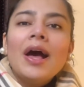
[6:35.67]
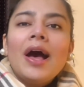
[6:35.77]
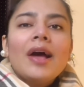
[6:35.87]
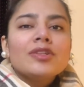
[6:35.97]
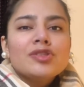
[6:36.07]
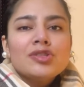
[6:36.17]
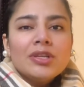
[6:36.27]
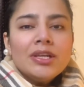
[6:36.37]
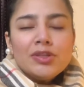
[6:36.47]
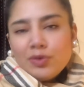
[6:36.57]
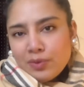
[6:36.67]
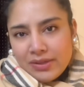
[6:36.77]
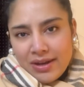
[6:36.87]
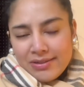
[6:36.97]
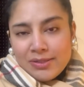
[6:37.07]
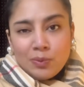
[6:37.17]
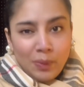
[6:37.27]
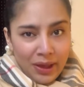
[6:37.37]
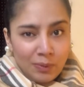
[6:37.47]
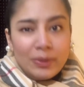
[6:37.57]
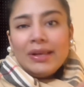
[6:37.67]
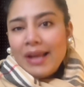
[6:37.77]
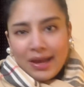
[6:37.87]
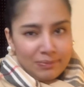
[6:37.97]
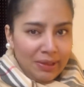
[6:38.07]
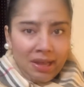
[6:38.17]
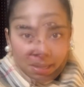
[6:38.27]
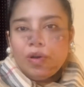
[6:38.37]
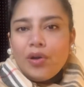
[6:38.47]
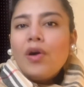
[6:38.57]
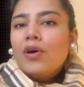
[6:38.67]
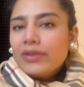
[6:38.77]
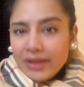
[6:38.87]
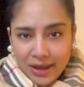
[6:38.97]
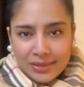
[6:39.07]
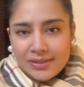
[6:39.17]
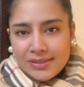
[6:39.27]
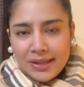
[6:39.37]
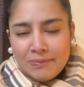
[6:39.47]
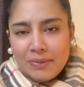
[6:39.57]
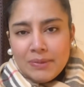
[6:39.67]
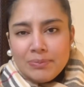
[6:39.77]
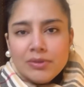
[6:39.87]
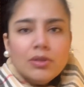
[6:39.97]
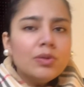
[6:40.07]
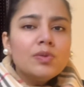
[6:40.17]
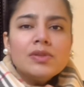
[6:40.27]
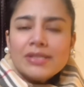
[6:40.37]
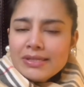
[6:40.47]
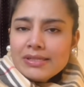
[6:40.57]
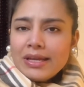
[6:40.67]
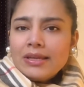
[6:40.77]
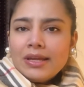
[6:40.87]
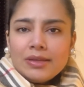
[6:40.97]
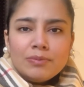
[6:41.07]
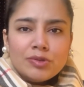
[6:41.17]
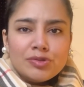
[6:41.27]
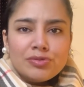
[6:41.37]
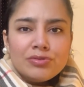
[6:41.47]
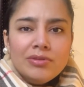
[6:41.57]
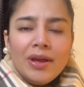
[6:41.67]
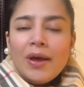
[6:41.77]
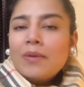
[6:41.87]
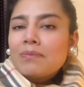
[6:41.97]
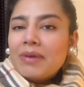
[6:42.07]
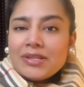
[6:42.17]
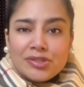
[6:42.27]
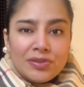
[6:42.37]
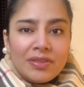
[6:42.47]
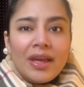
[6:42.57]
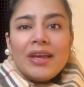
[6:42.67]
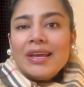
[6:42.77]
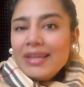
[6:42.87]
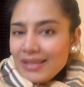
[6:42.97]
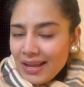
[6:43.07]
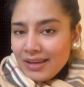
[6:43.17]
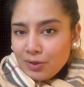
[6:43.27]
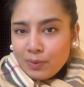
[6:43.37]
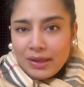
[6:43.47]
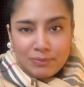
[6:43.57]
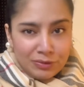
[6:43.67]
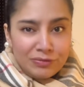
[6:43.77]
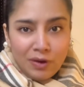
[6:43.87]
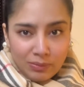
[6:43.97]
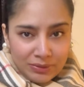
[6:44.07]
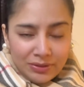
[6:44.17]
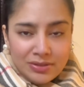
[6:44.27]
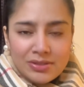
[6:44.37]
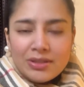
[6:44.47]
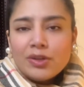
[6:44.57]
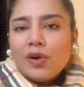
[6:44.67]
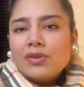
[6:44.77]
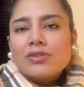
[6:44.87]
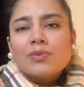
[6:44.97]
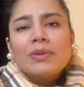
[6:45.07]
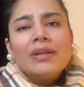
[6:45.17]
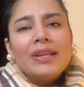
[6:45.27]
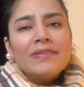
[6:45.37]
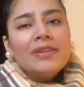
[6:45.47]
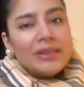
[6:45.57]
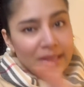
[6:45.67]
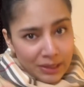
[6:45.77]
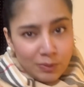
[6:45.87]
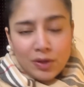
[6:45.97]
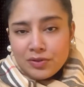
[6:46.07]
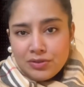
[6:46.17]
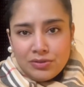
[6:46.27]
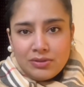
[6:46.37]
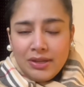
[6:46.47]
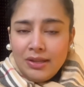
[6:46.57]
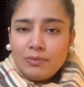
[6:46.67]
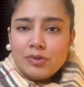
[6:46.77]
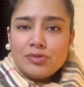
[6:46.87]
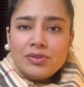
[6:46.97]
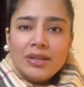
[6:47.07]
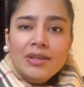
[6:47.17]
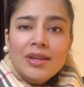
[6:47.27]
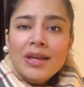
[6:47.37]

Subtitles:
and she told us where we lagged behind. All the other 10 people who didn't get admission based on their inadequate performance in accordance with the level they wanted to take admission in,